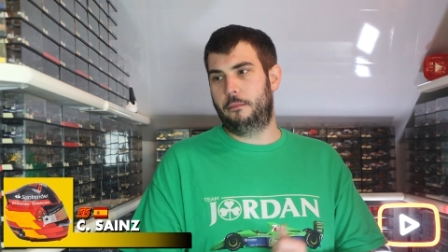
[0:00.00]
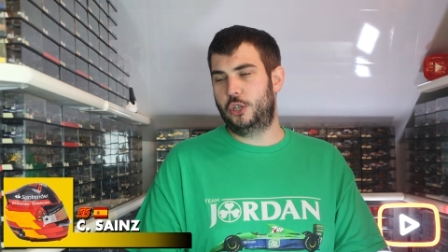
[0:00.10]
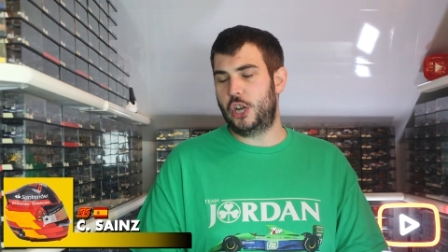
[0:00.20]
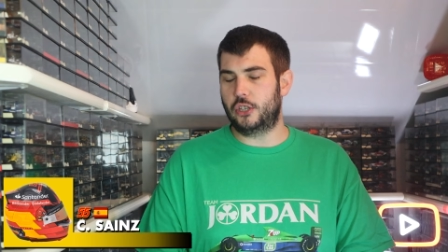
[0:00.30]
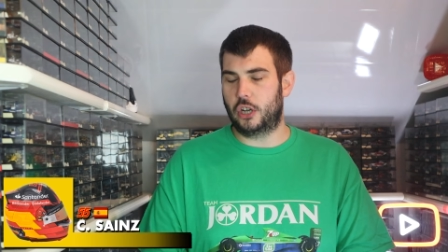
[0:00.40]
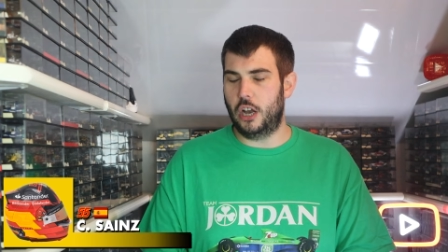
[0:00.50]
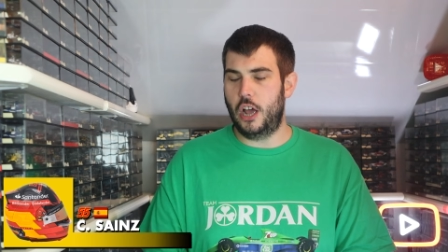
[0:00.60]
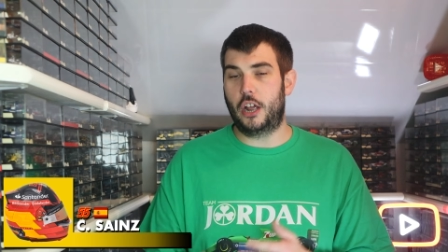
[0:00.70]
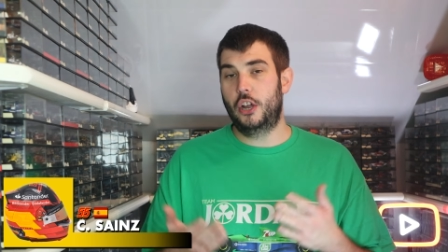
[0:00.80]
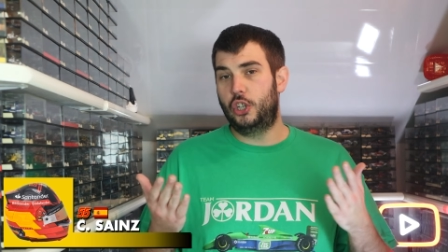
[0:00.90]
Charles
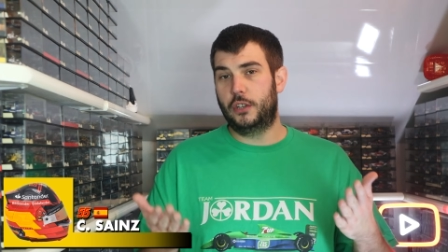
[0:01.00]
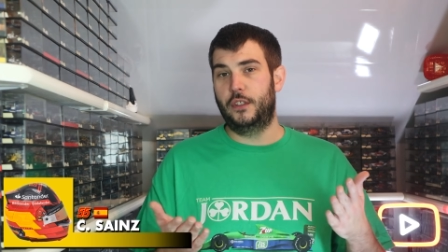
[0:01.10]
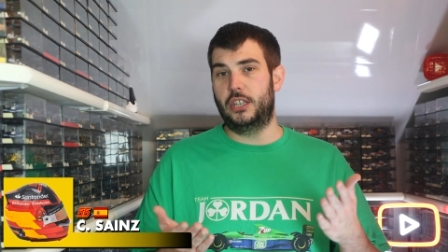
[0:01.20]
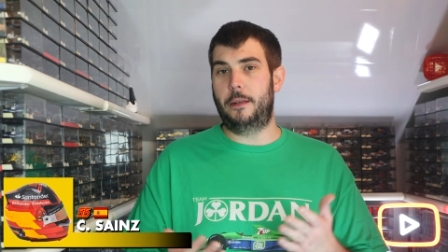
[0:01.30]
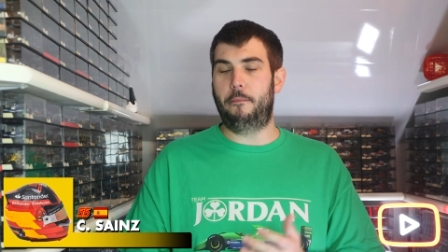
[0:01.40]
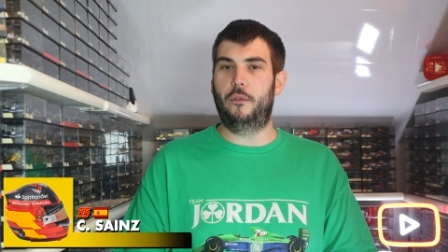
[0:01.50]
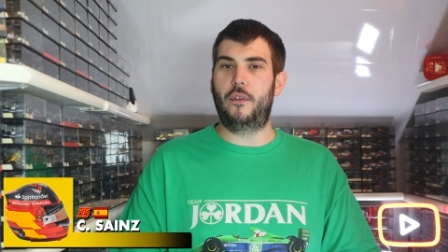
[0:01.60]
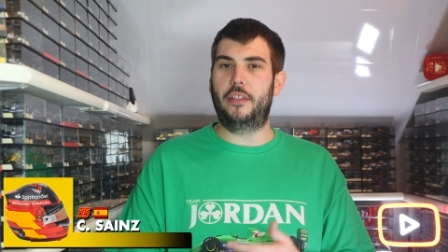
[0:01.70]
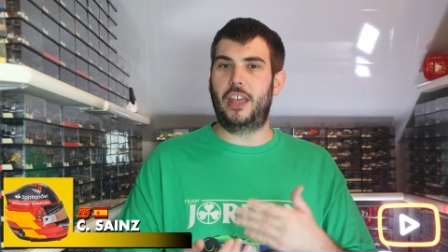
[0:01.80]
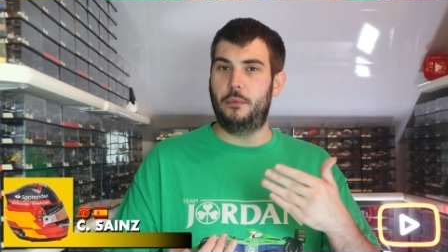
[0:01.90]
Leclerc, just for the simple
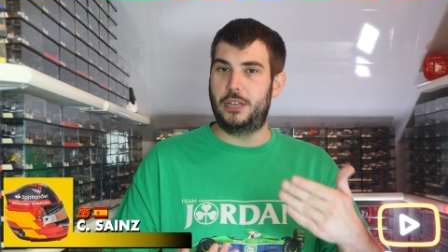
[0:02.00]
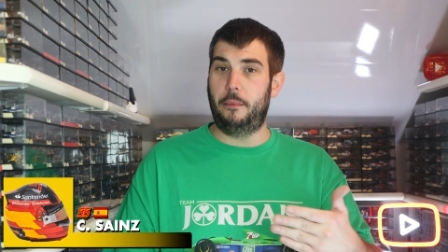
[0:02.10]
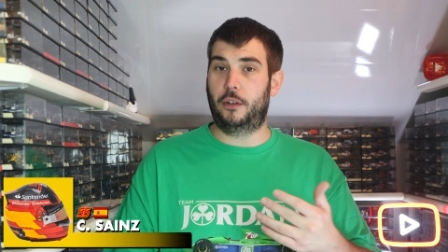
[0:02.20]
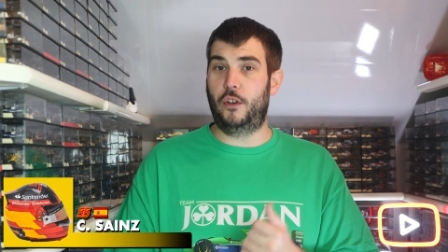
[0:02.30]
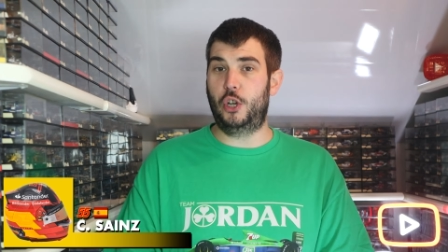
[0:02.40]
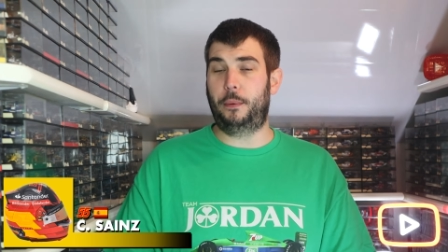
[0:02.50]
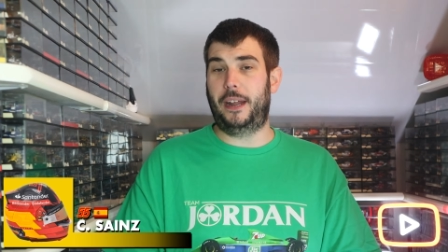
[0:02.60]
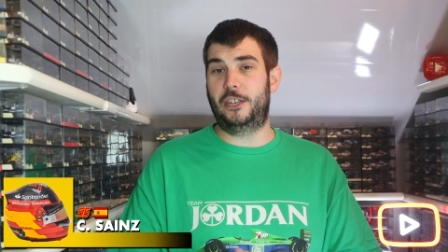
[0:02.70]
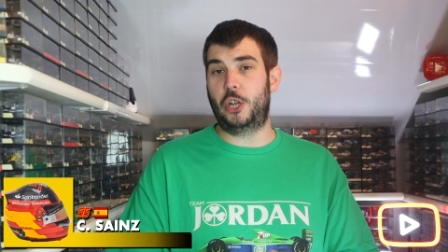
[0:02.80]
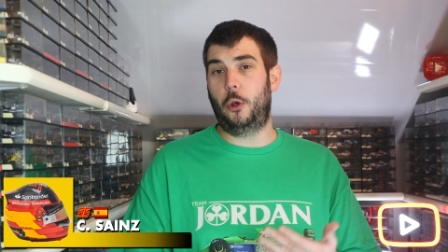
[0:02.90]
fact that he was able to finish
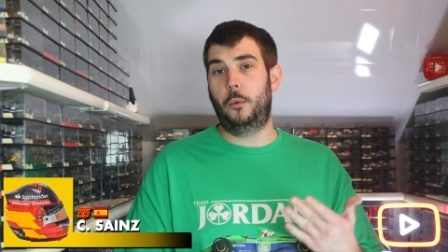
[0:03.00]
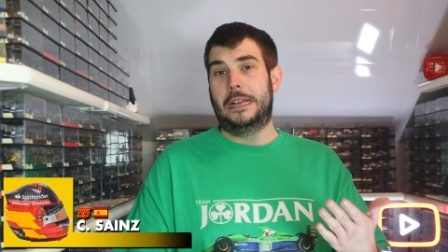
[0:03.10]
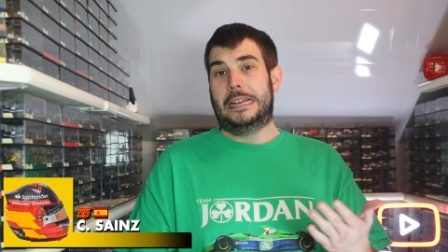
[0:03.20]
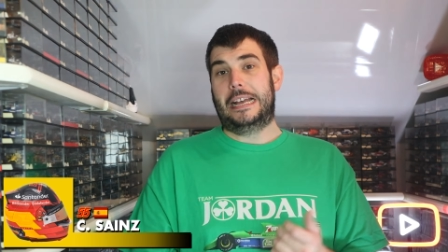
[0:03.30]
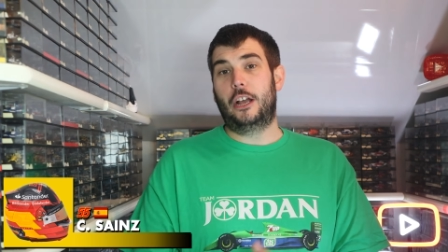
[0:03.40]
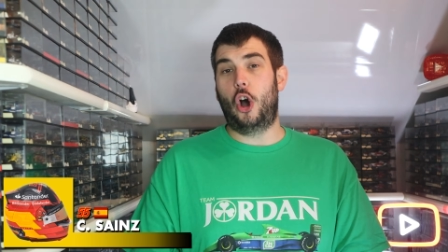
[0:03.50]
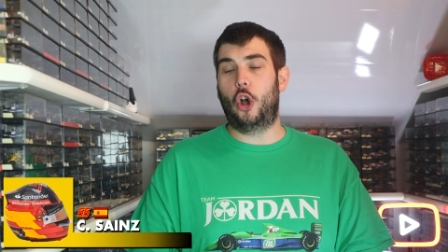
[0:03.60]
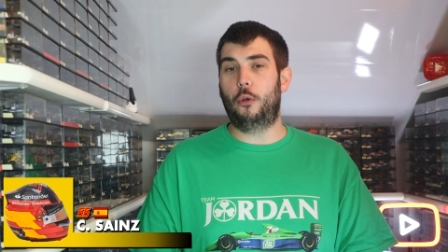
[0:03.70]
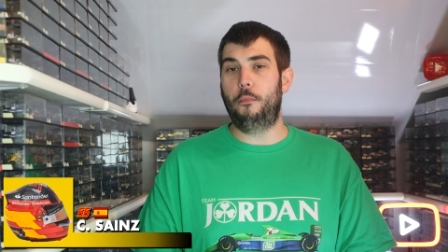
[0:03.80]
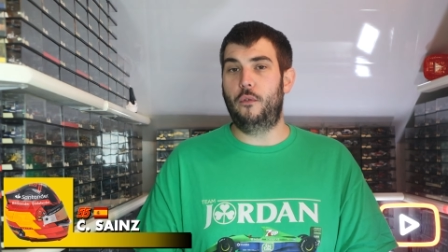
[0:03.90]
P2, got
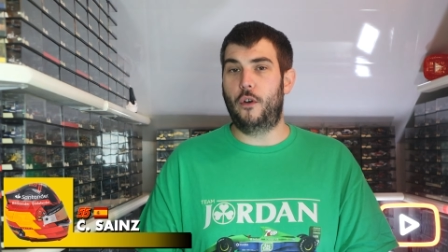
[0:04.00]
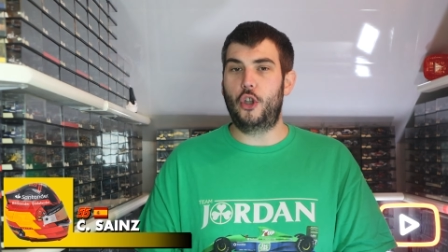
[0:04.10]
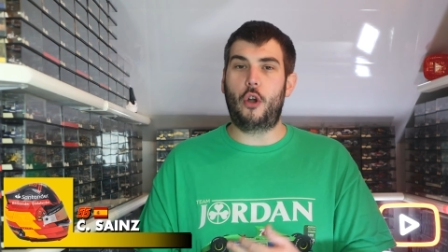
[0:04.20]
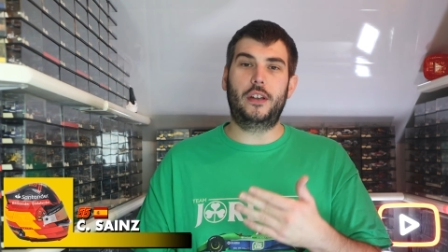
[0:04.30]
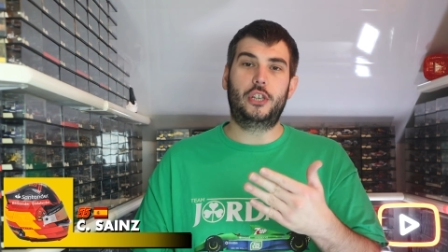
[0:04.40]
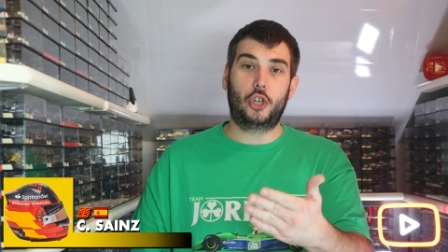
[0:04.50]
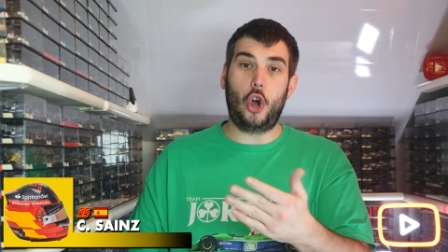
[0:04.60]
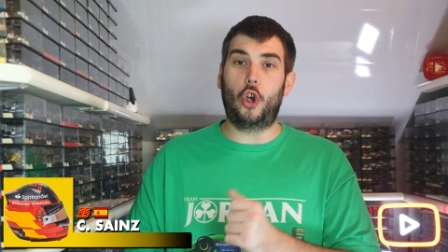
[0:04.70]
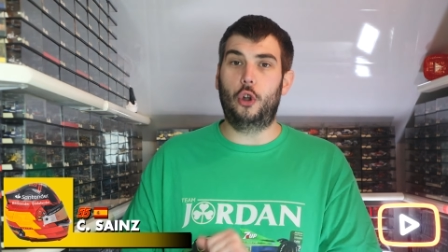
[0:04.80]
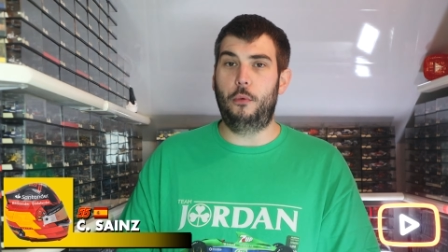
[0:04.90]
a good move on Norris,
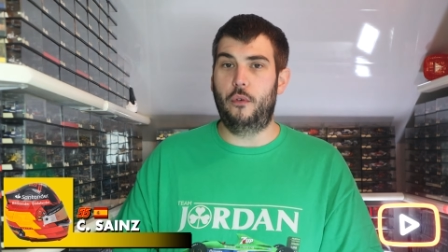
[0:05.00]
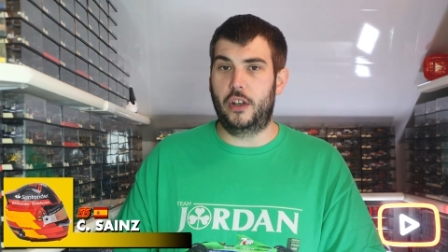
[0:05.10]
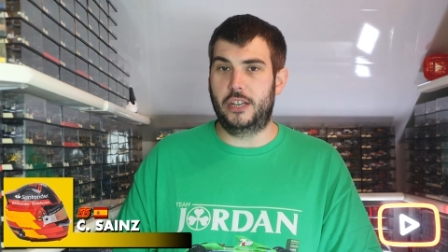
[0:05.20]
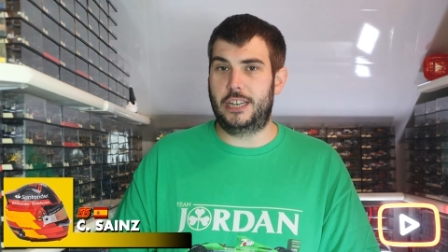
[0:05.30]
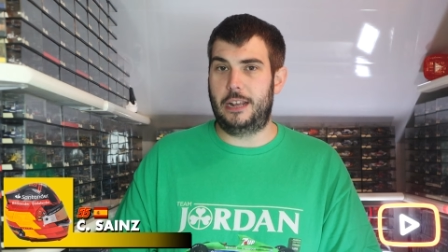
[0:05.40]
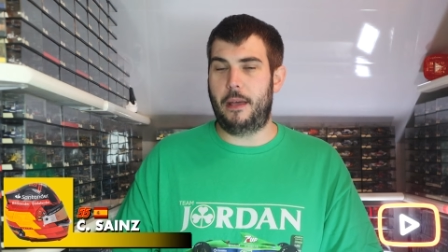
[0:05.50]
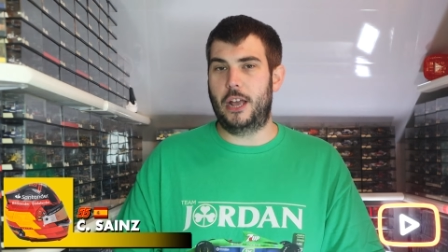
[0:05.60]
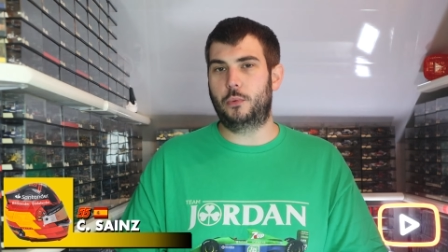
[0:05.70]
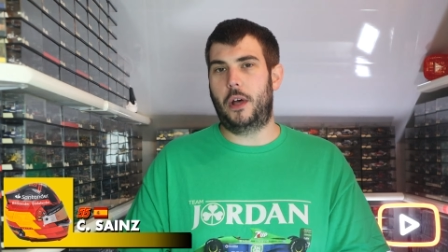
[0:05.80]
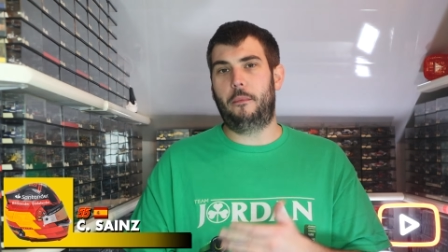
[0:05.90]
got a good move on his
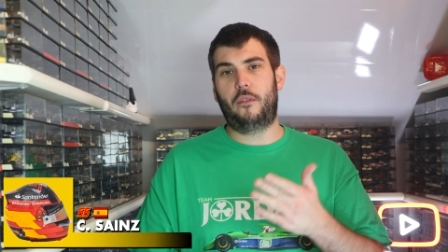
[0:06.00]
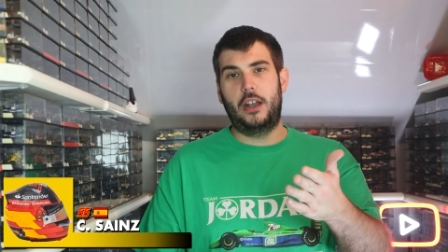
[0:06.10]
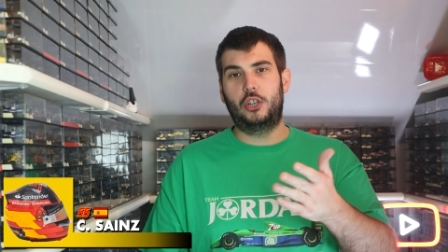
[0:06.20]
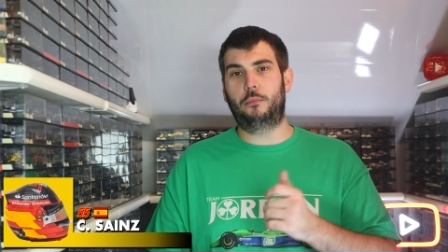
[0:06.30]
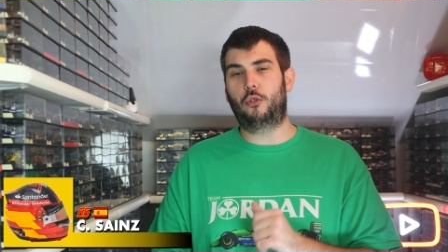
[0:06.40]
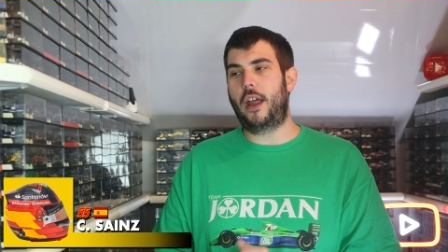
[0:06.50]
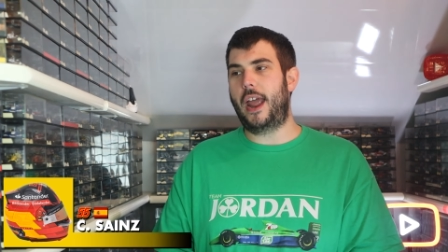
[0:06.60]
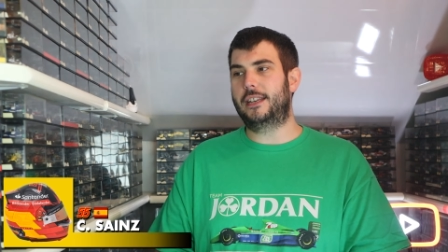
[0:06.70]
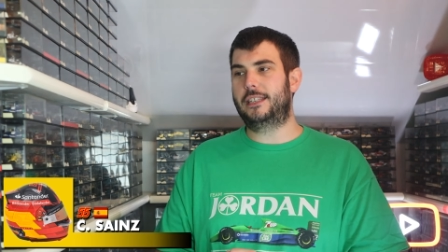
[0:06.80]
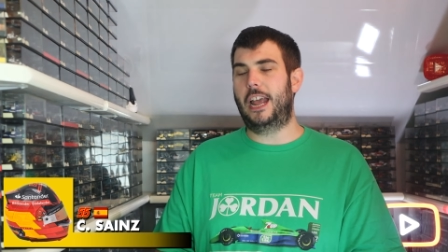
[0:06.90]
teammate as well, provided some
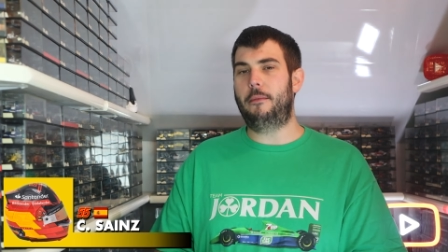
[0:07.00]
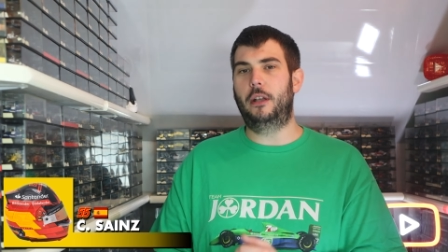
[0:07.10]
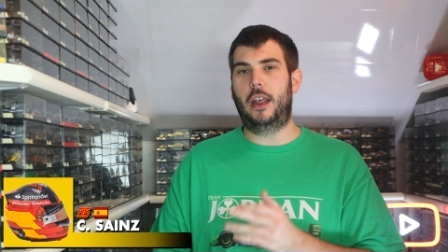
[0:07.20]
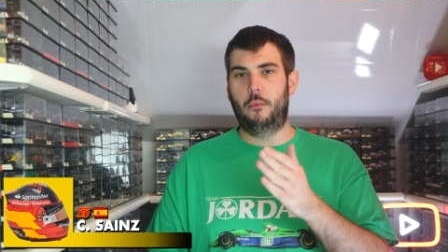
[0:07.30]
great entertainment.